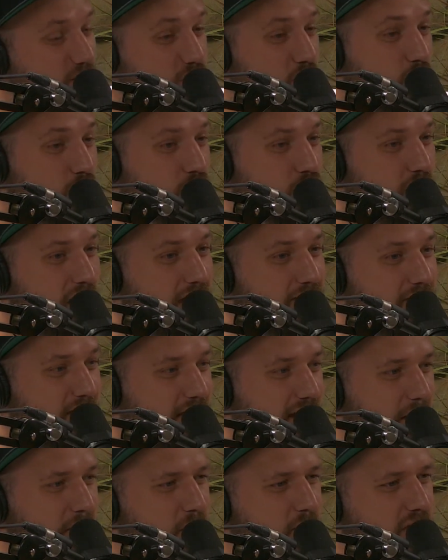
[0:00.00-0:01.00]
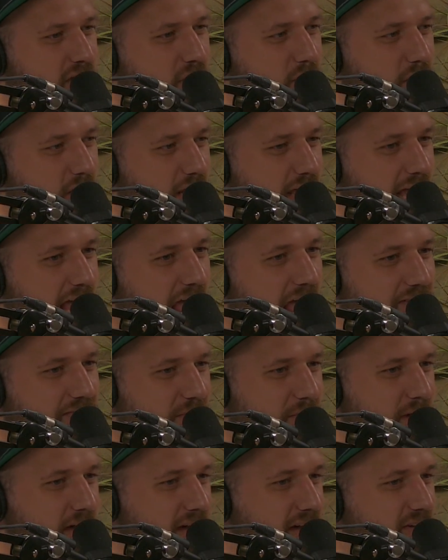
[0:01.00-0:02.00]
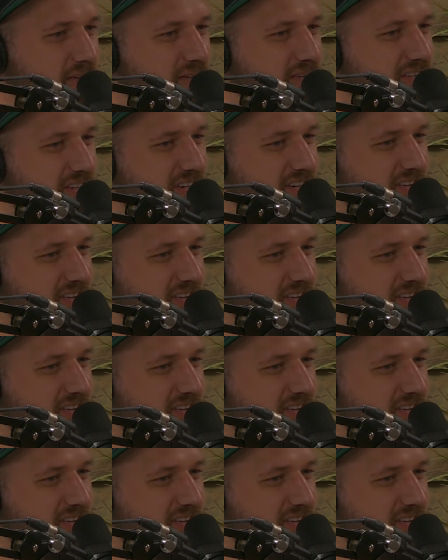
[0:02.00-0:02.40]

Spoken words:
no traffic, and I'm only going like half a mile. You know